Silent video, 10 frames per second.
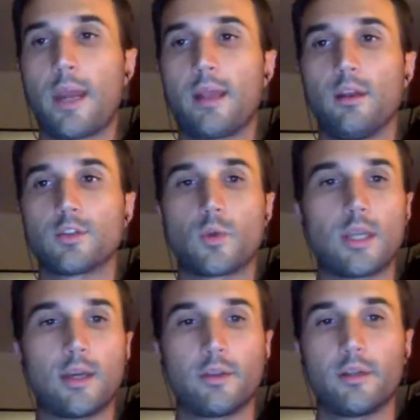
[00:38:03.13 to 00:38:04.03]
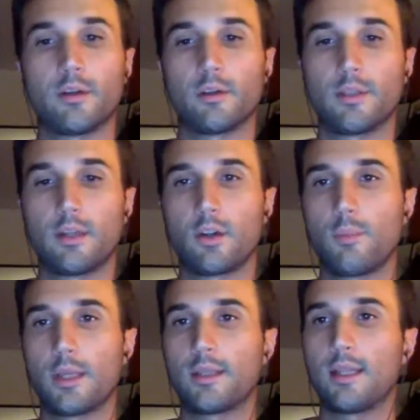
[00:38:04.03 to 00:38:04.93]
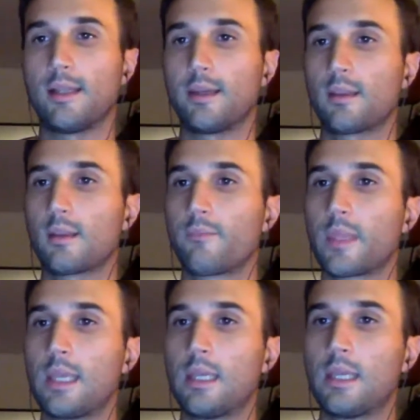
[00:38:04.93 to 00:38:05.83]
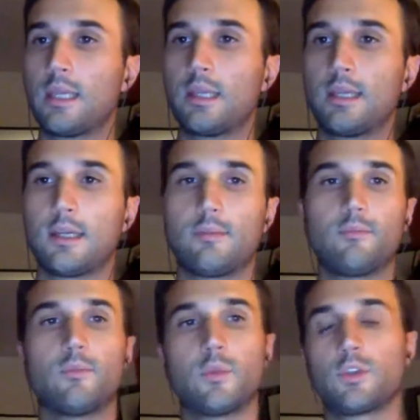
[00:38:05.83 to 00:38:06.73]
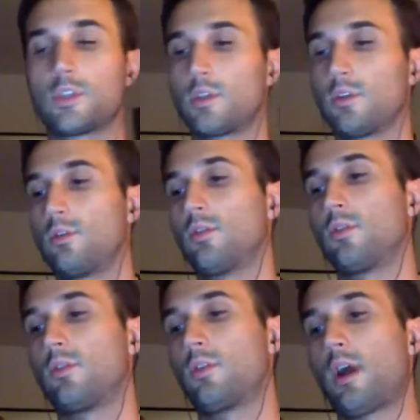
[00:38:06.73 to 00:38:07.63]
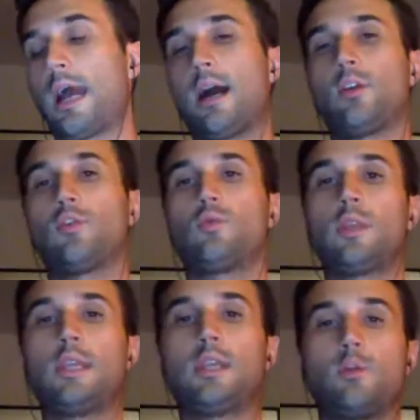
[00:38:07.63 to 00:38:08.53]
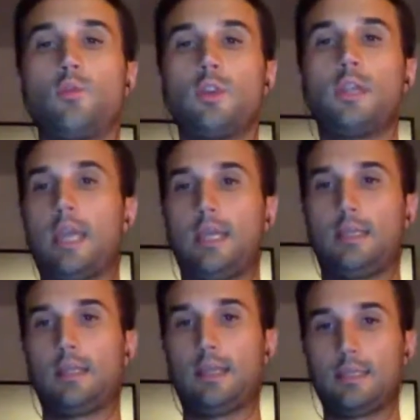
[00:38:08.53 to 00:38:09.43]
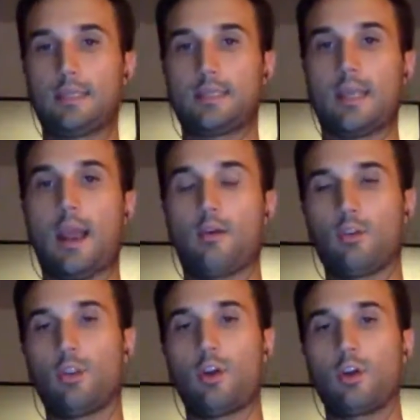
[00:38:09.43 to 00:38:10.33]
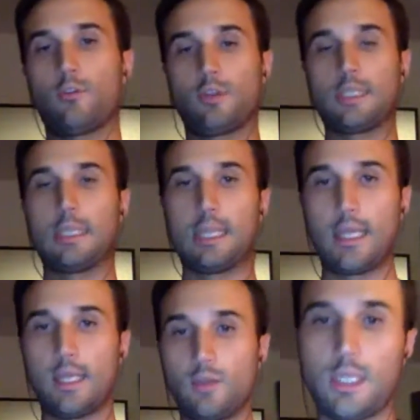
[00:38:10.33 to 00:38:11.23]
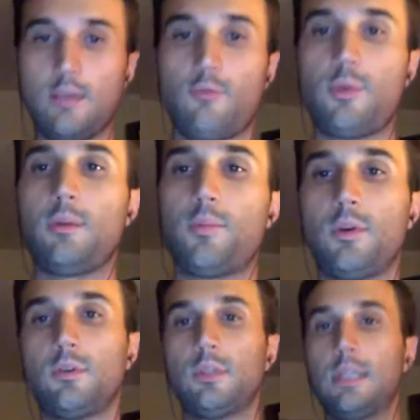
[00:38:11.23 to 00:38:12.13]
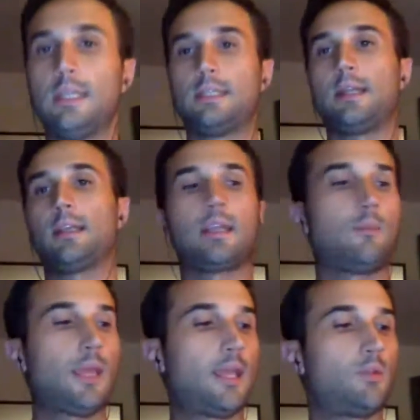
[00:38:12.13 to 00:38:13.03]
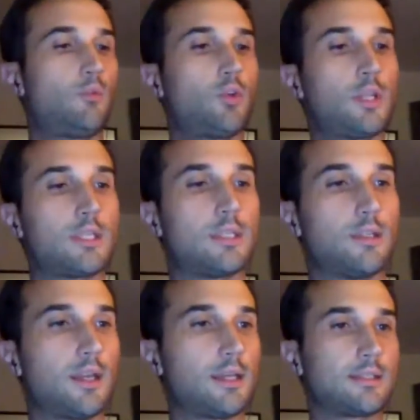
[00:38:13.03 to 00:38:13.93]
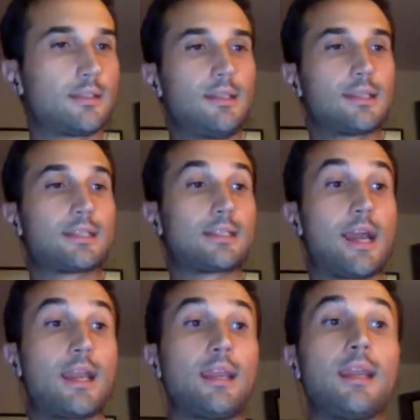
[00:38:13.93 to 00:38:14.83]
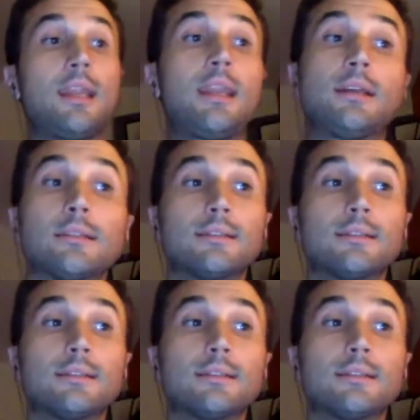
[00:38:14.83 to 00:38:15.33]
bylaws right now that are about that length. So how do we communicate this? How long of a delay do we give people, telling them, hey, the board has decided,